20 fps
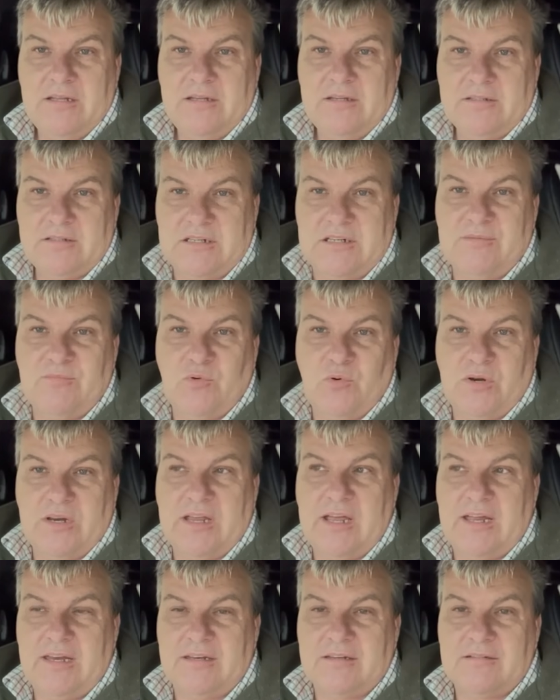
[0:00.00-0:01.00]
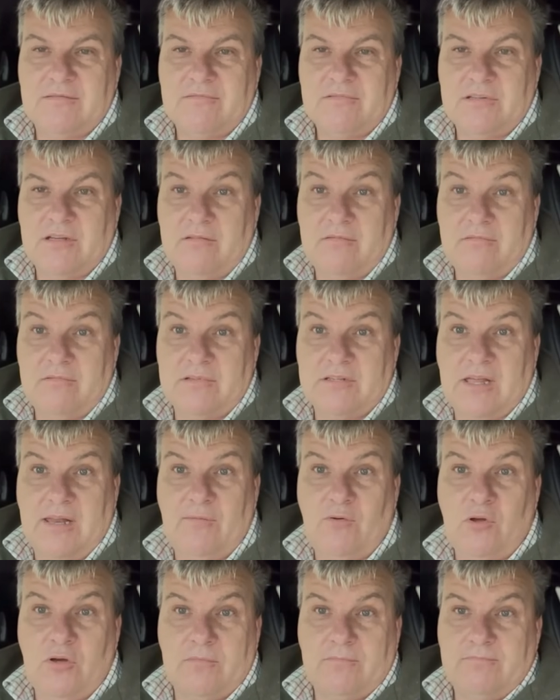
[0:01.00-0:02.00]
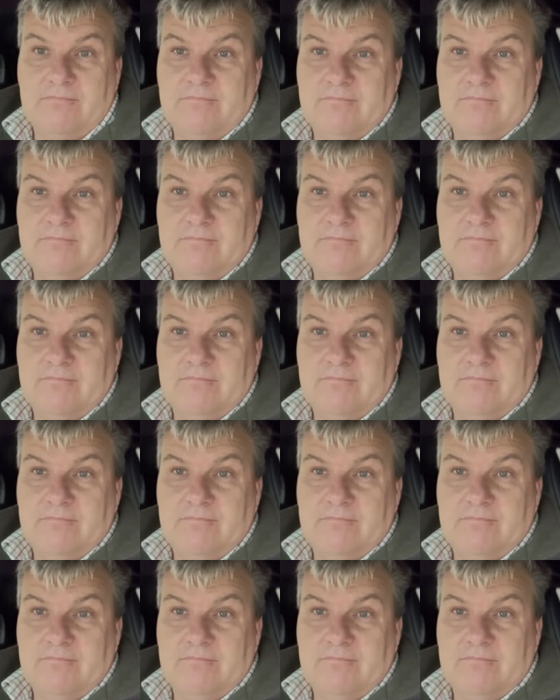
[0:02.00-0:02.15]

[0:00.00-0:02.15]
Sittingbourne in Kent. So let's go and have a look.